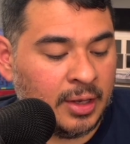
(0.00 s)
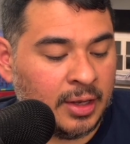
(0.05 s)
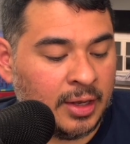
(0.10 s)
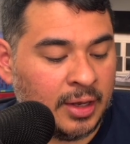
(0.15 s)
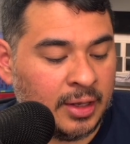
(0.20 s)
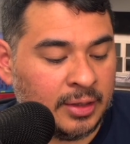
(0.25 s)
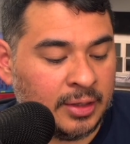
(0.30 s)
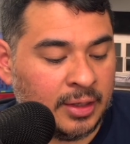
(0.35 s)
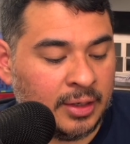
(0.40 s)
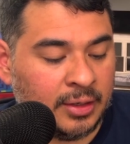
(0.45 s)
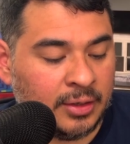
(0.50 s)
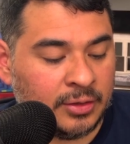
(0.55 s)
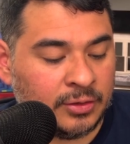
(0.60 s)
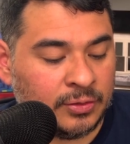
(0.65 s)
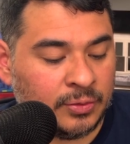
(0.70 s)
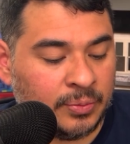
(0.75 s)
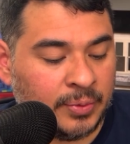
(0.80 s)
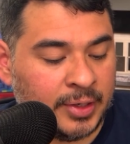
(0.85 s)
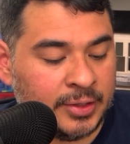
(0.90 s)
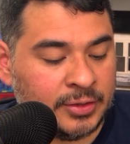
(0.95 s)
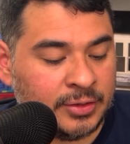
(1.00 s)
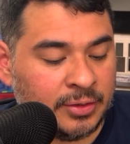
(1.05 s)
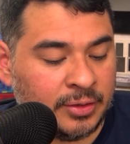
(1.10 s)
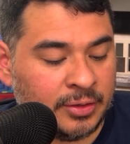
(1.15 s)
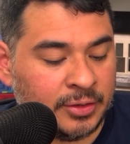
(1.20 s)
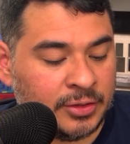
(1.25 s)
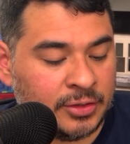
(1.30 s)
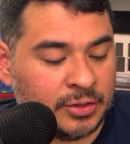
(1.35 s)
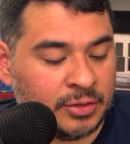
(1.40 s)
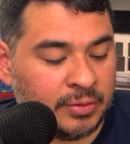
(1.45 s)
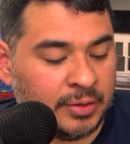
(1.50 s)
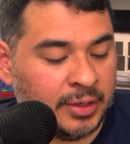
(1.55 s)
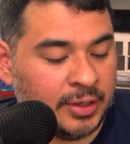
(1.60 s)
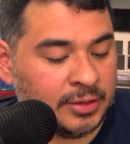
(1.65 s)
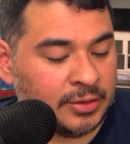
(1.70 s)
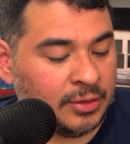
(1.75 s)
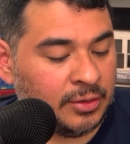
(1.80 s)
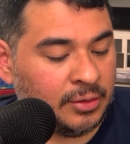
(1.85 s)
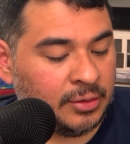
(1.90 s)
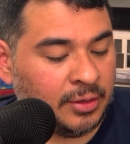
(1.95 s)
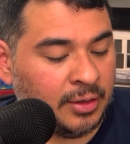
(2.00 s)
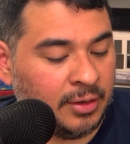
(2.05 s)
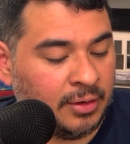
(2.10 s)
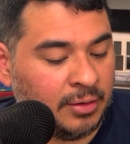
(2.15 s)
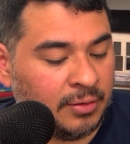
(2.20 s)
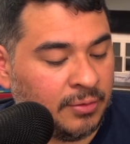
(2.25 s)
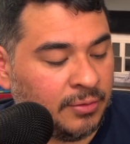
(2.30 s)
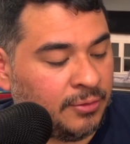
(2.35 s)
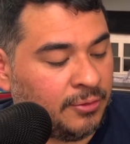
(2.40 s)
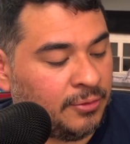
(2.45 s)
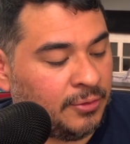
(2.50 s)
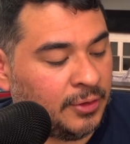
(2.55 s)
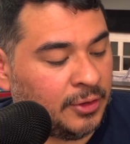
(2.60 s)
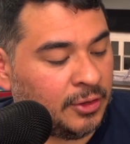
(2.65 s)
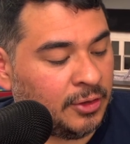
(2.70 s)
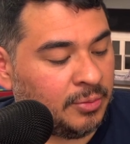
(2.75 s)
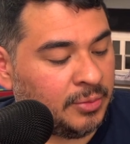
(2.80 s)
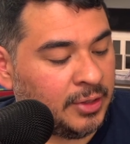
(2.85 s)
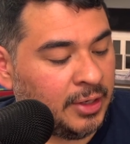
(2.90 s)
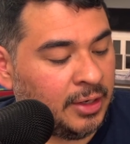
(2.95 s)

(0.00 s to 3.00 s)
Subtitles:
And then there's Western Strings, a newly filmed